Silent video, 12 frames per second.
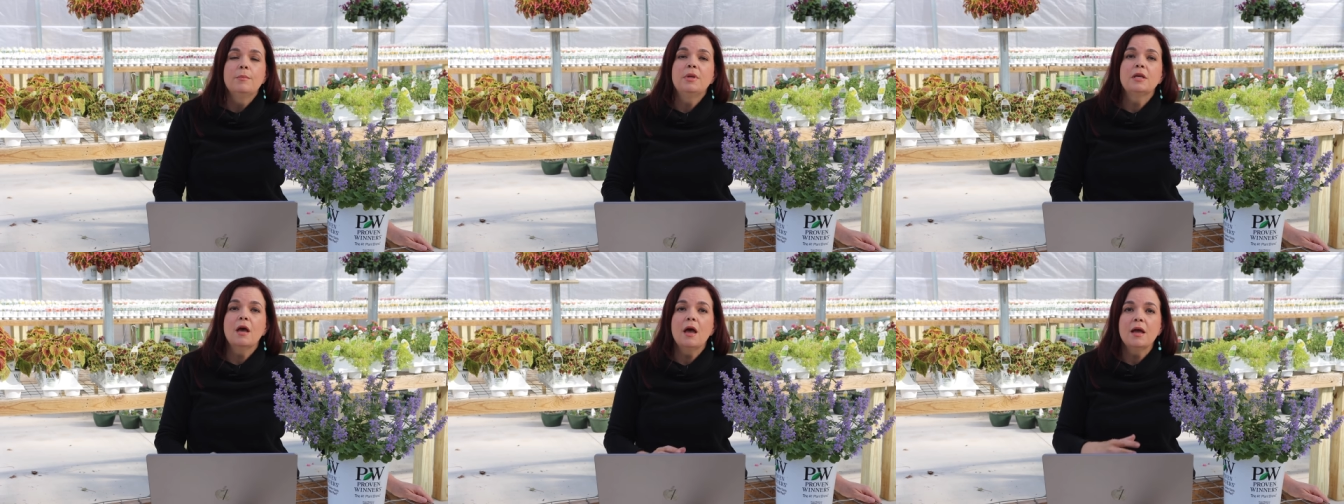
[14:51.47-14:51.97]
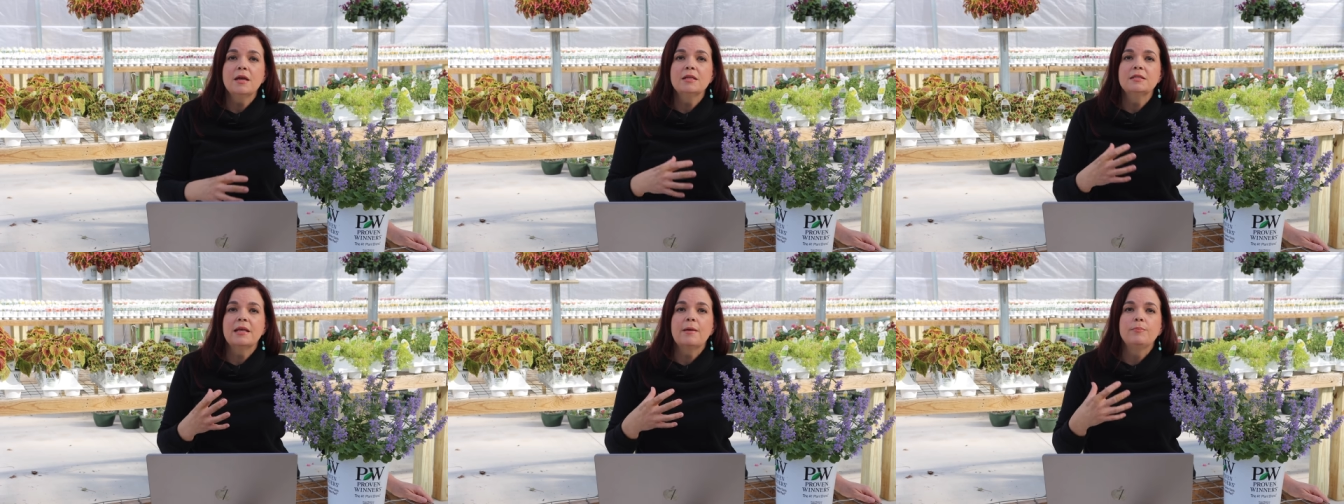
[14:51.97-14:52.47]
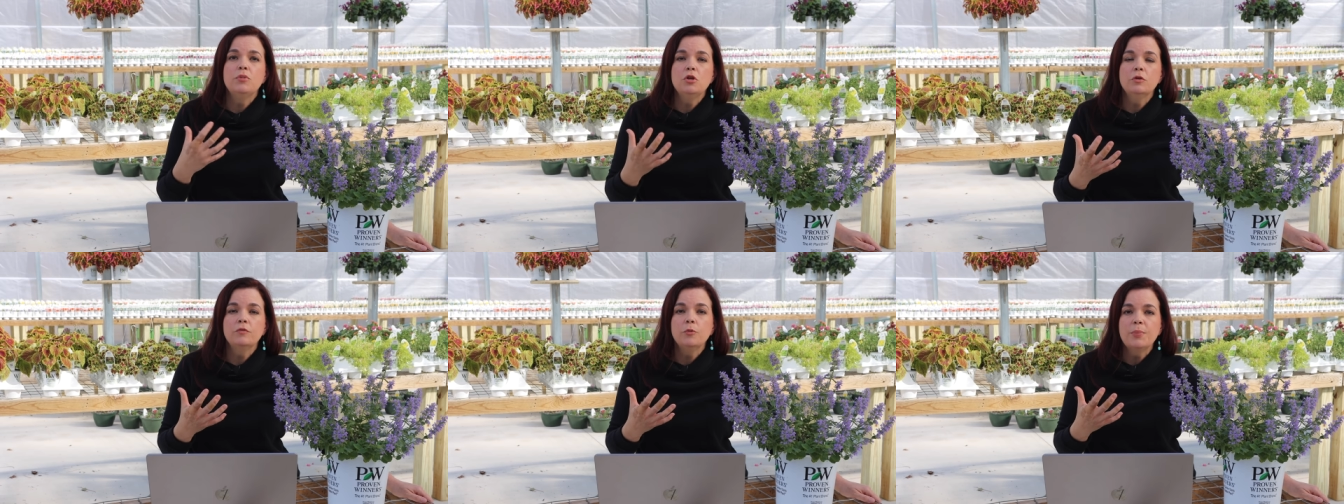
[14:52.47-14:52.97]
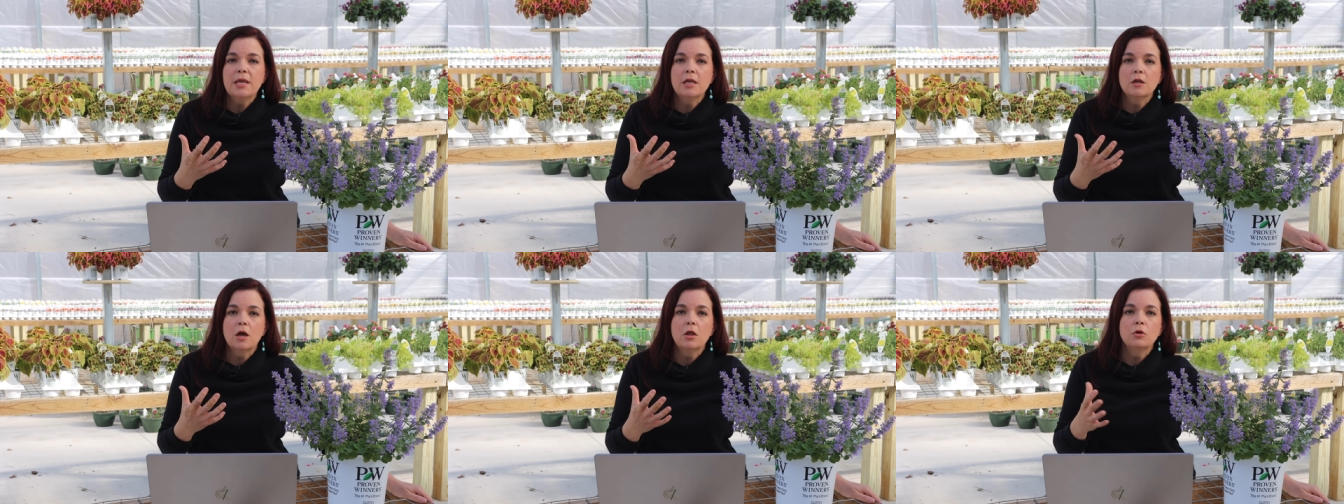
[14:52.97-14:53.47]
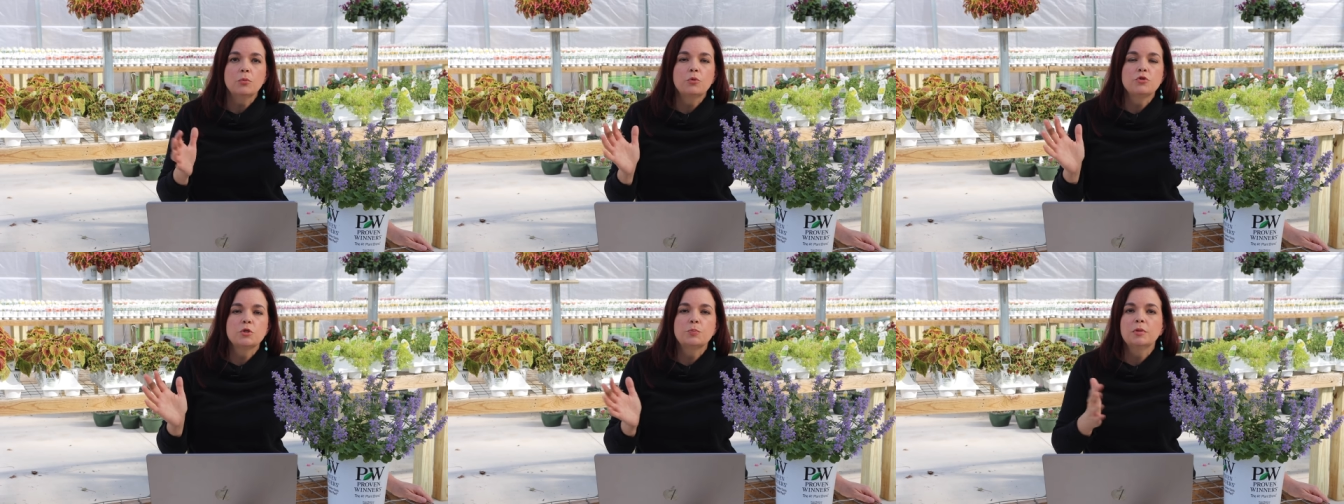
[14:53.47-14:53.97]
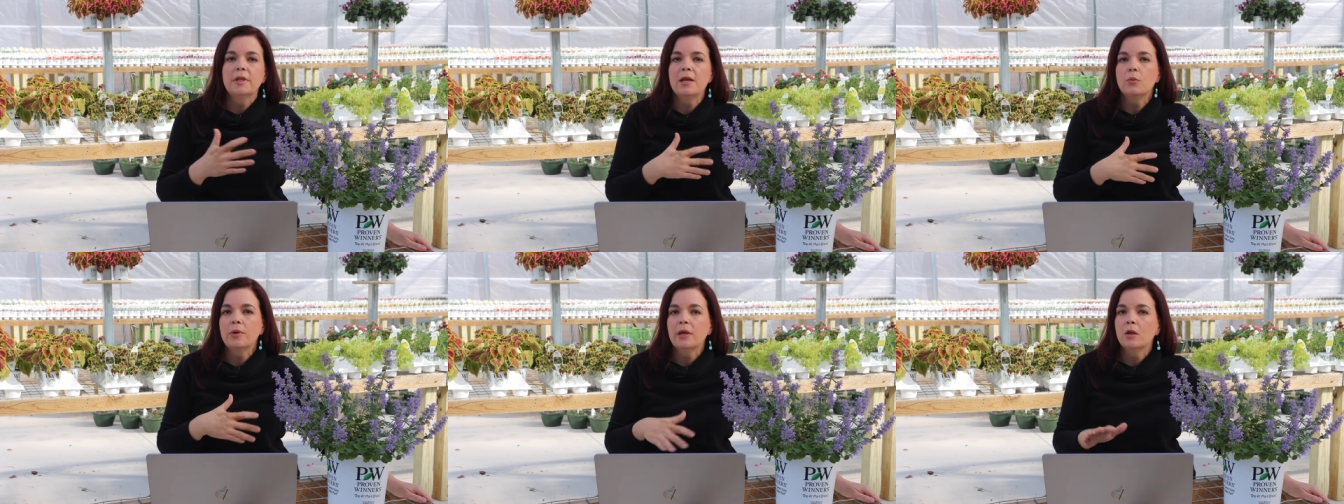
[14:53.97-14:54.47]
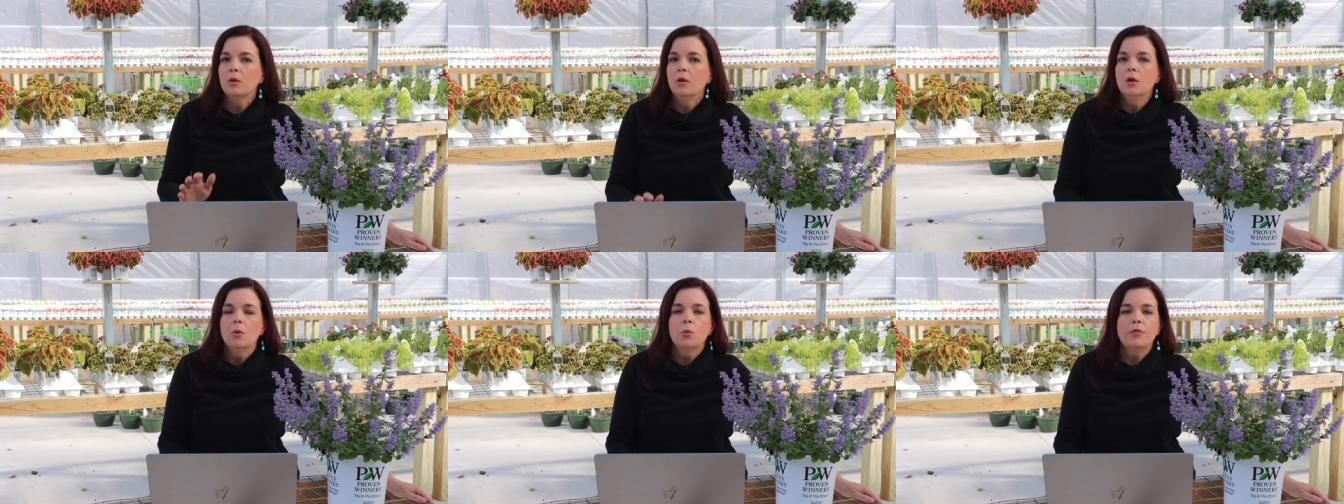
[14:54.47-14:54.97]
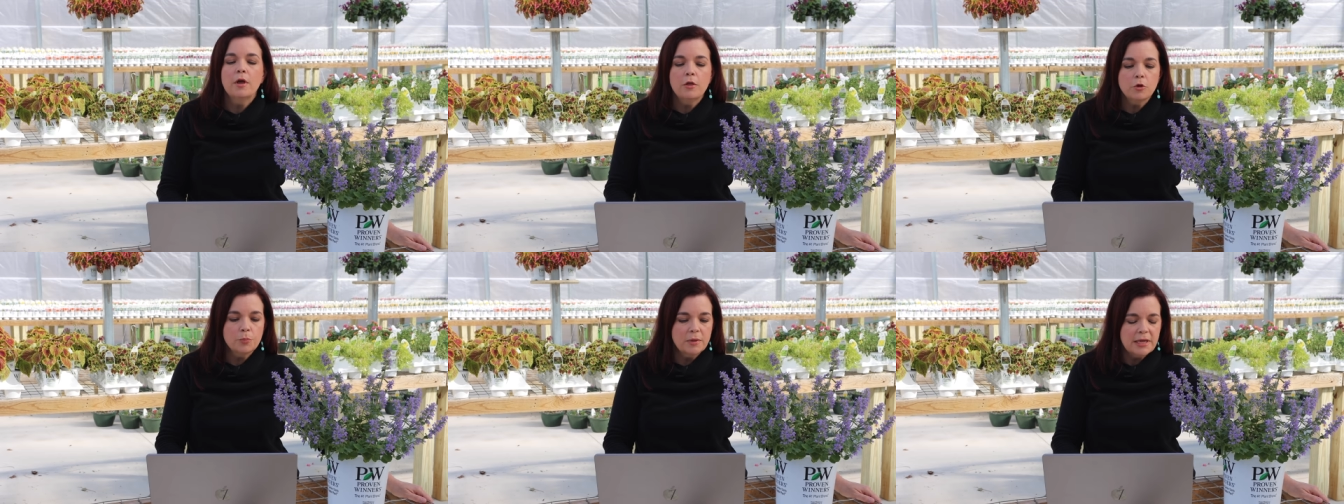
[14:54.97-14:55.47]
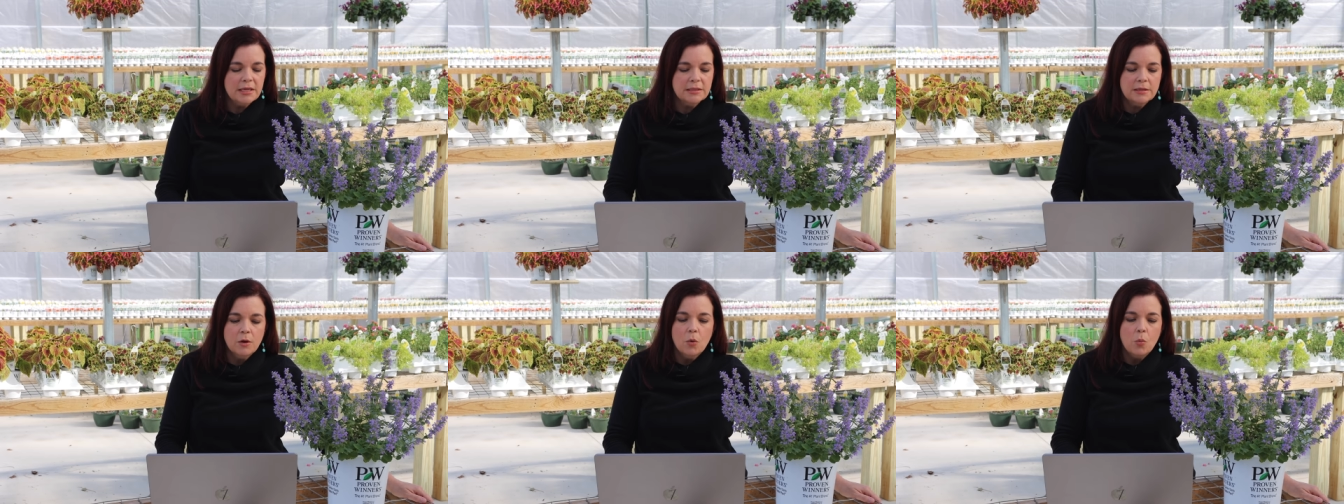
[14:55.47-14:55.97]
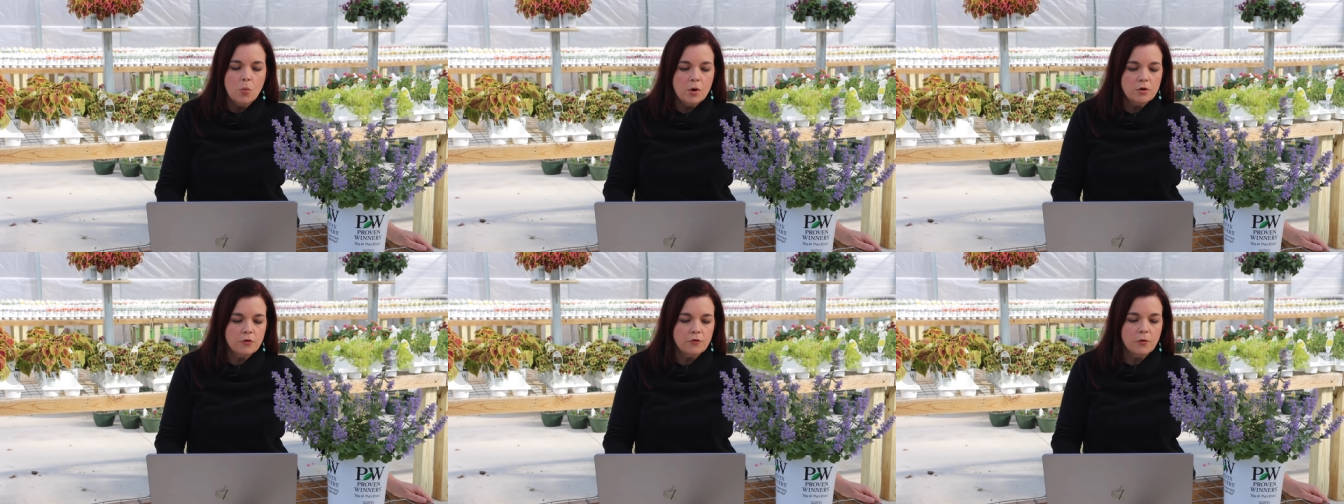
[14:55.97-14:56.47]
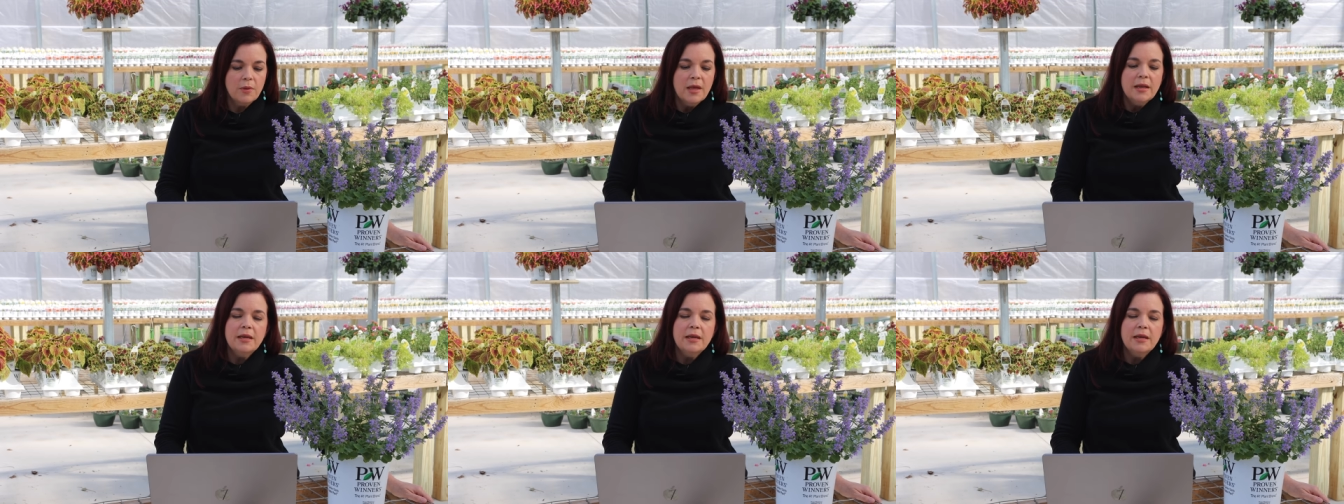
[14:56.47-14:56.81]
because that beautiful pink color will just play well with other plants wonderful.